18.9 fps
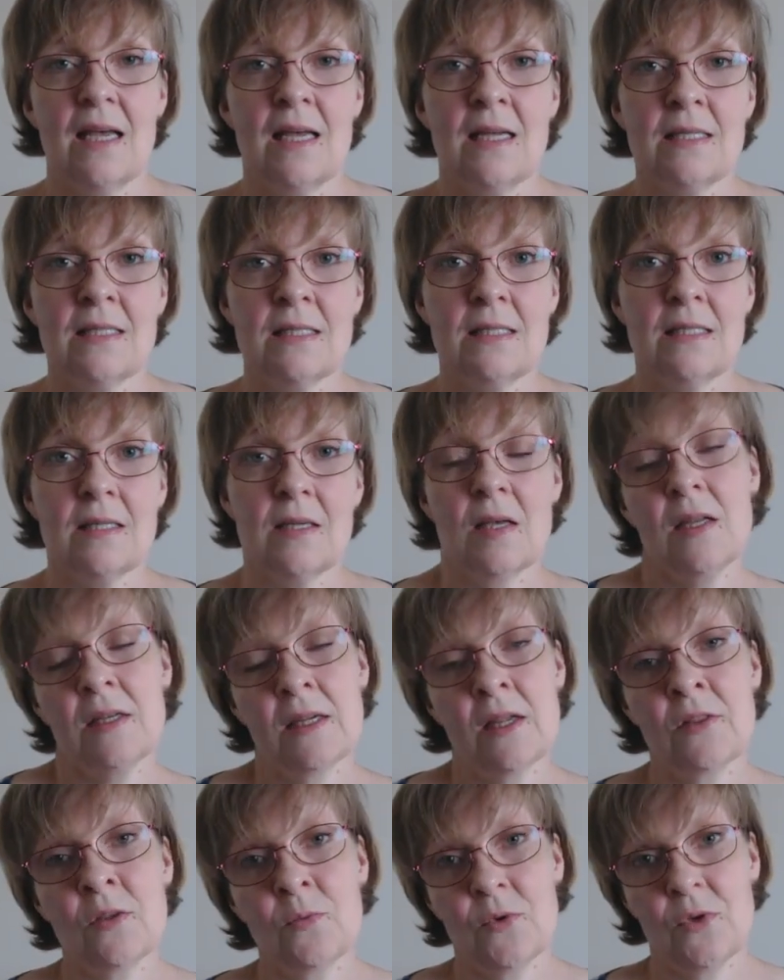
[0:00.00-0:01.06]
And
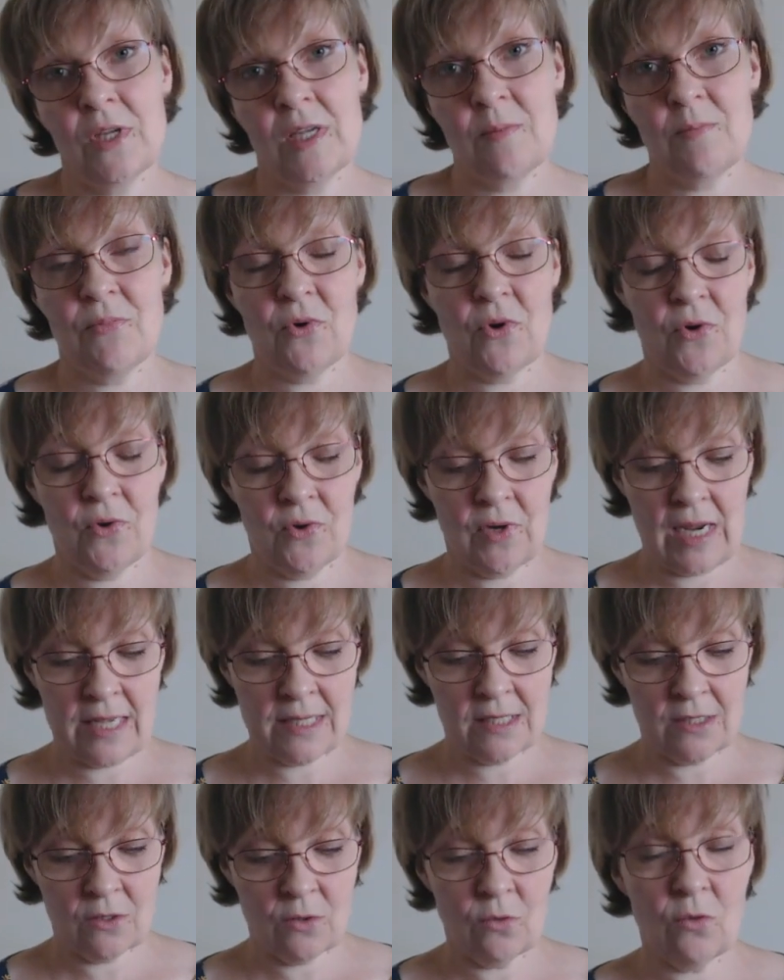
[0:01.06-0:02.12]
another work in
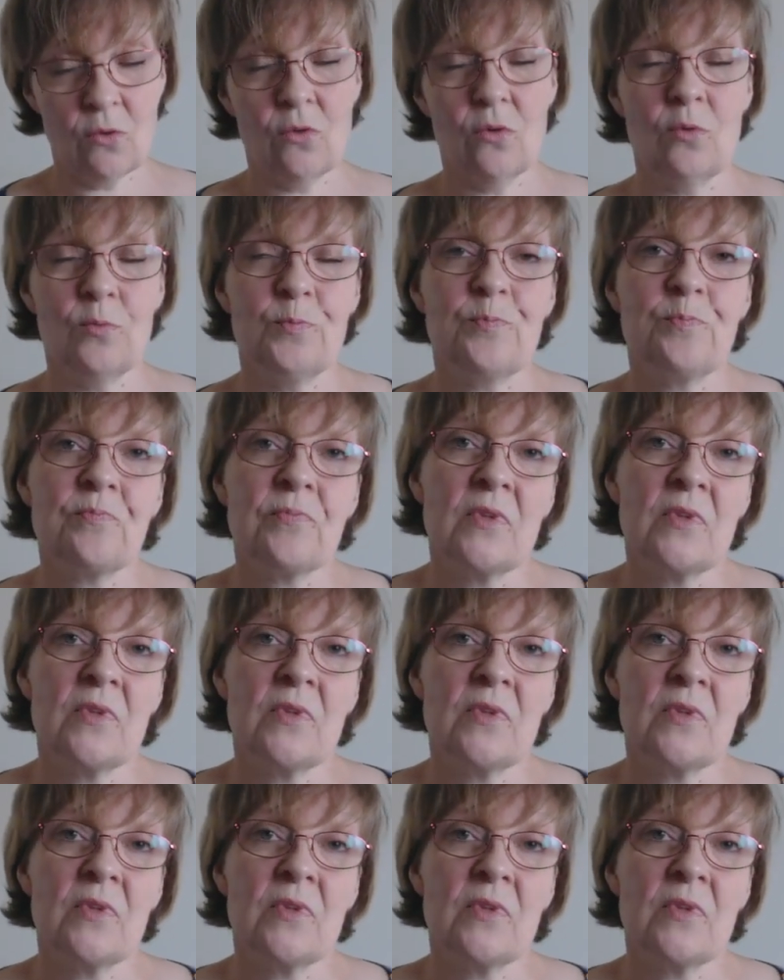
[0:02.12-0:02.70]
progress, or